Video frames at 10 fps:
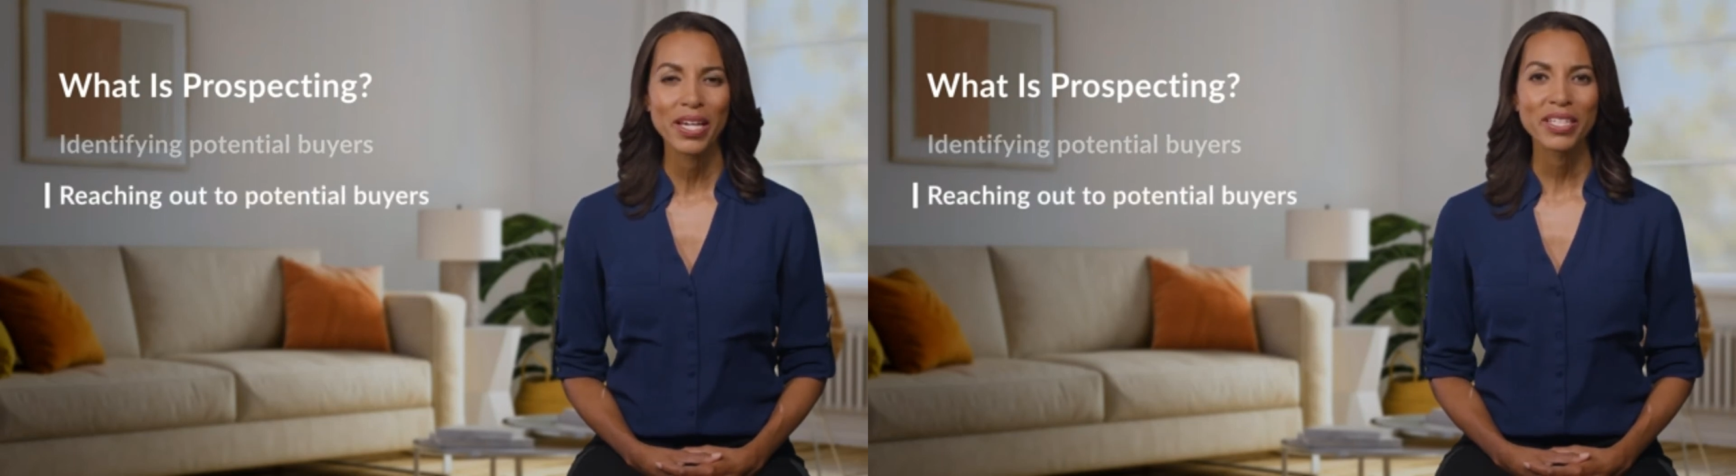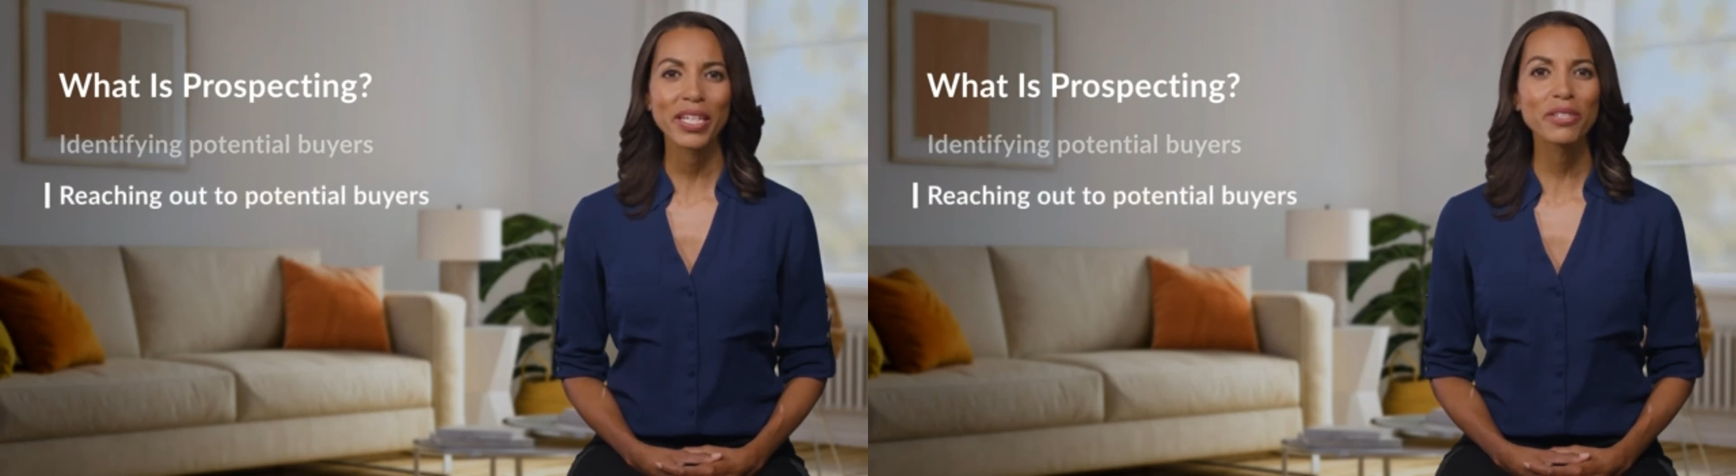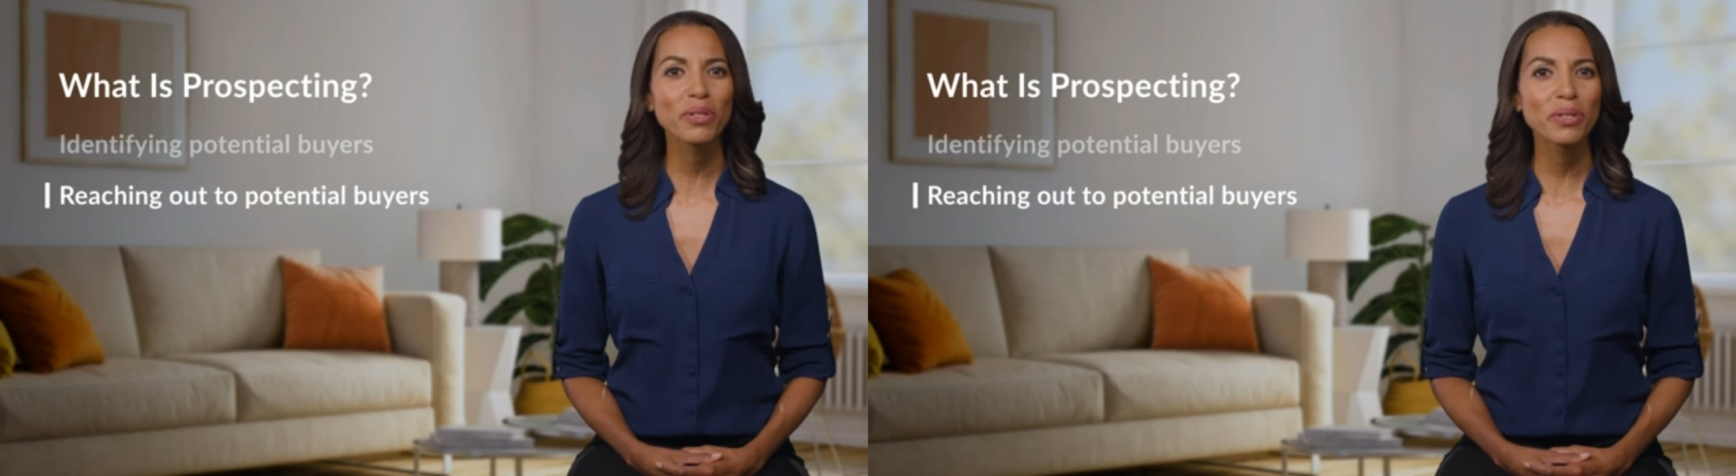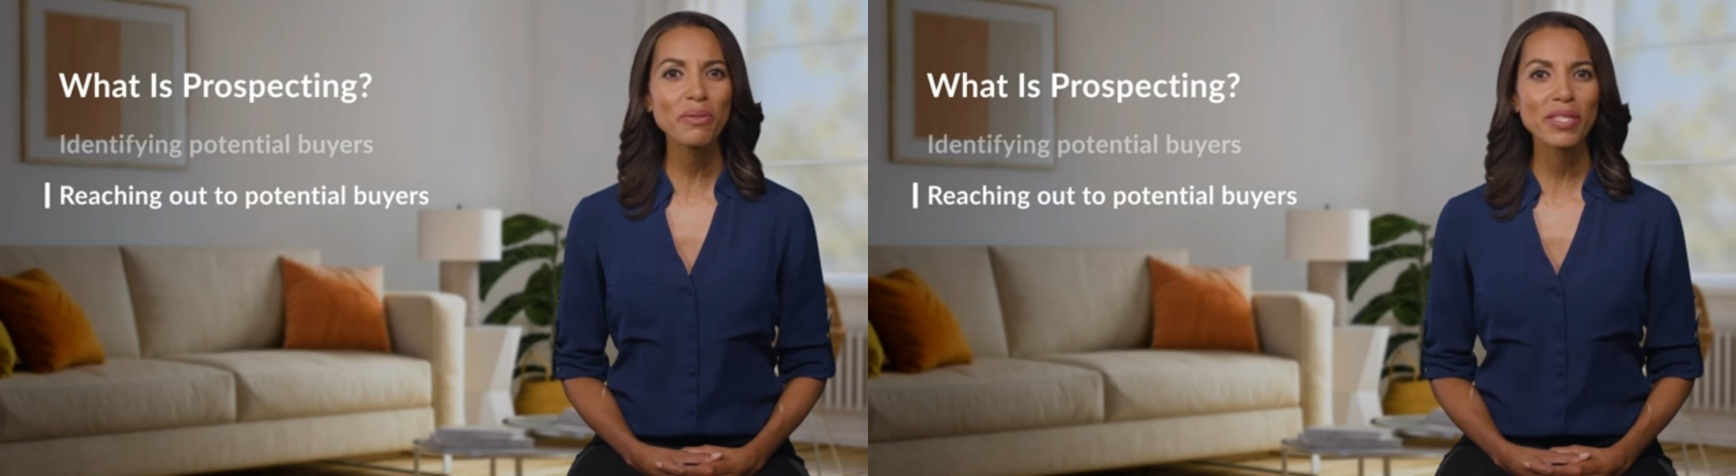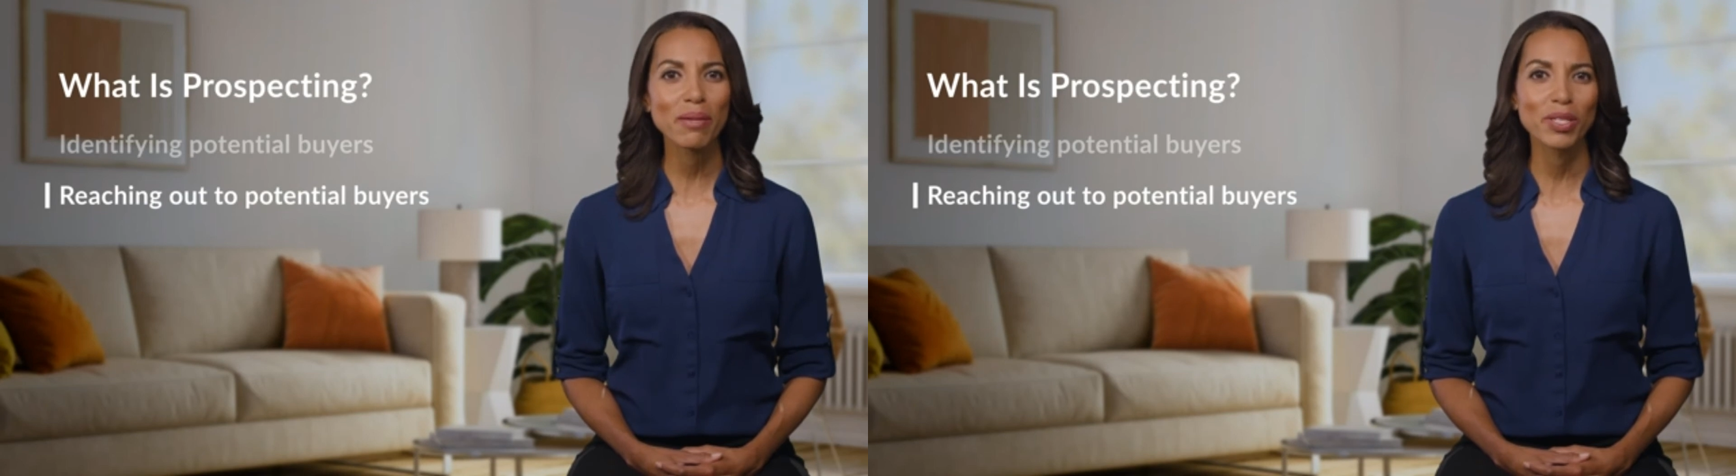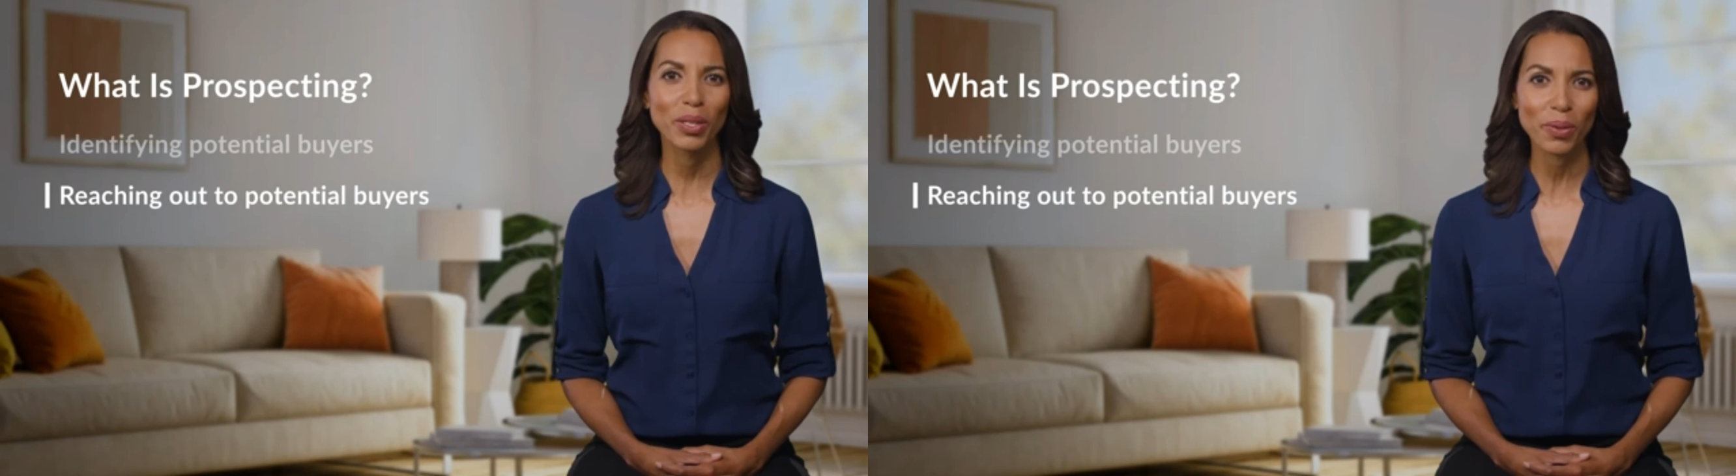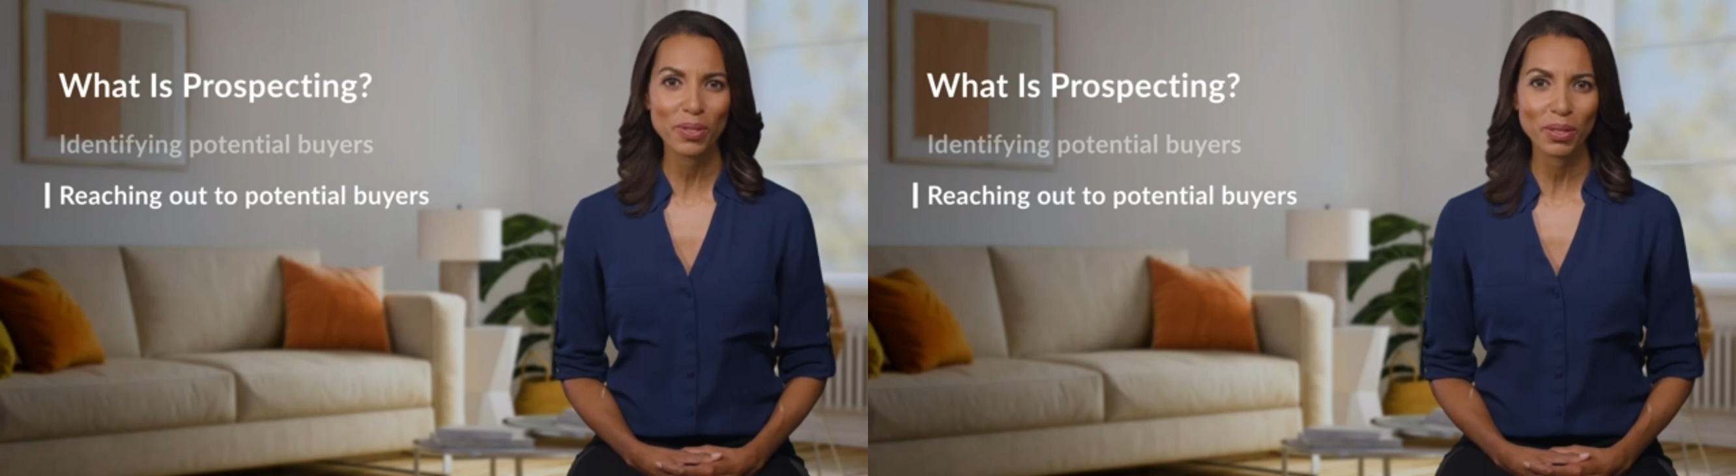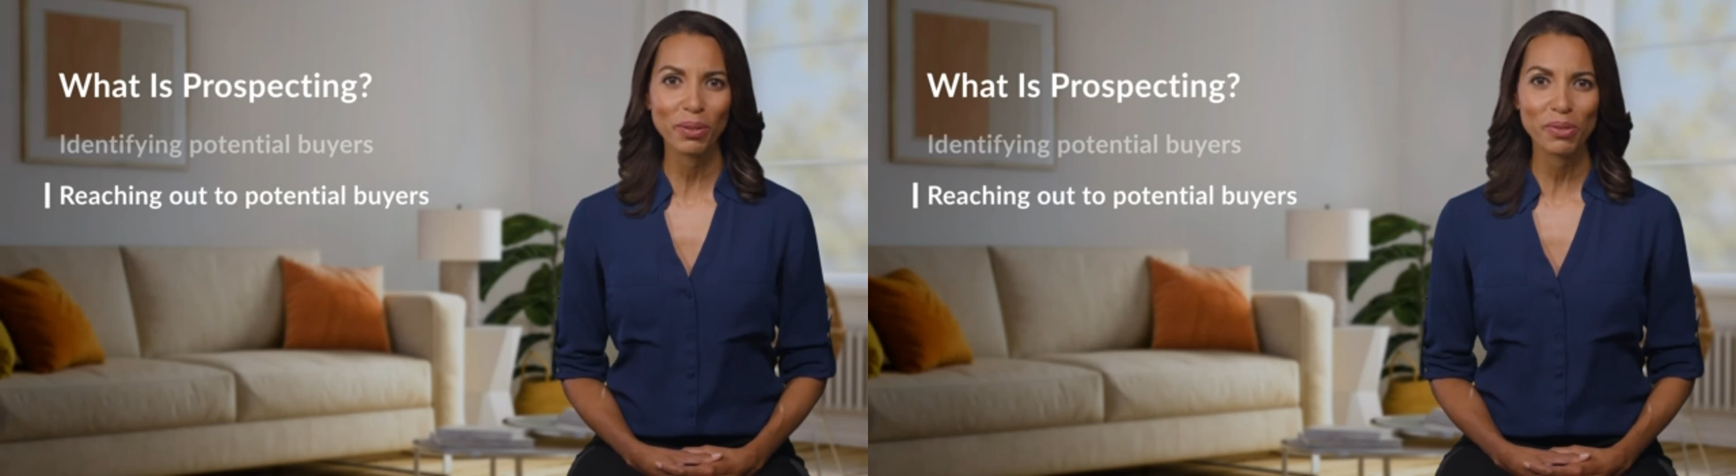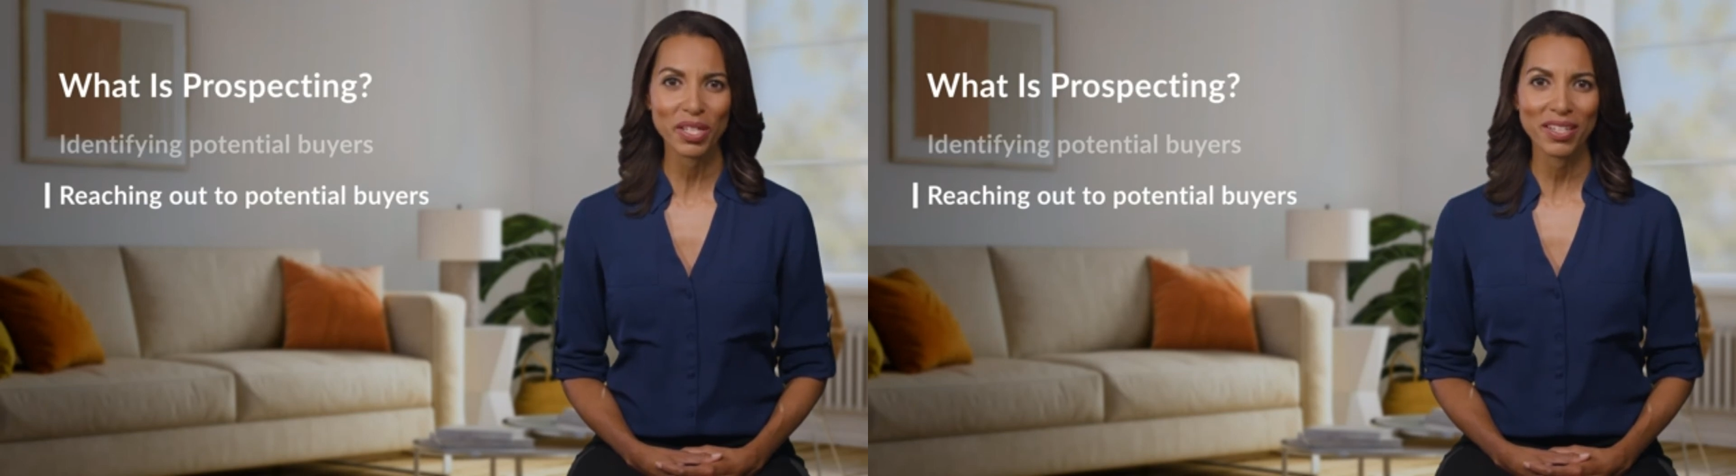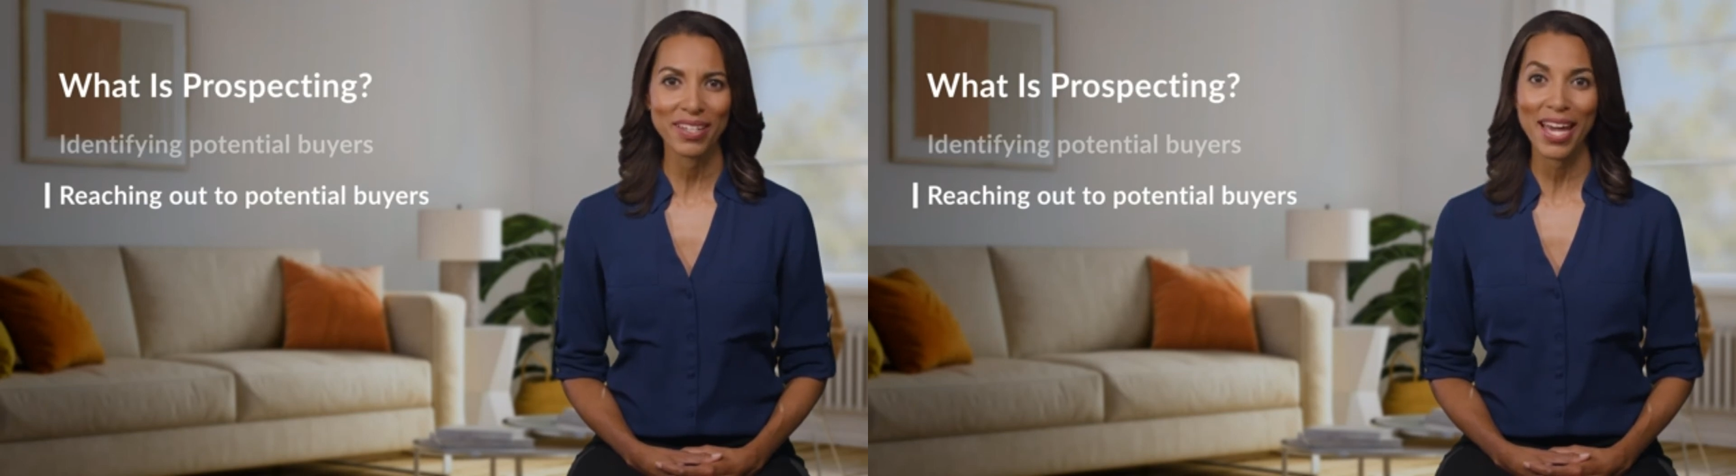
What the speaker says: to introduce them to your solution